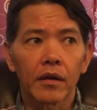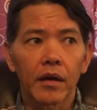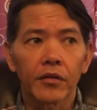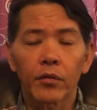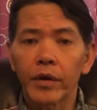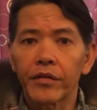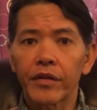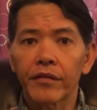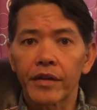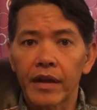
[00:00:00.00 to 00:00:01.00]

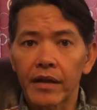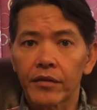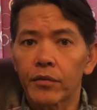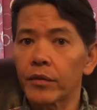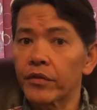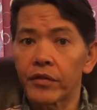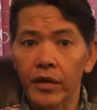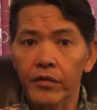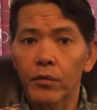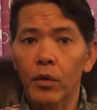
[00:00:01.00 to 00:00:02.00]
27 days with
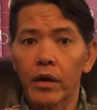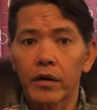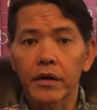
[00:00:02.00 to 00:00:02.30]
just water.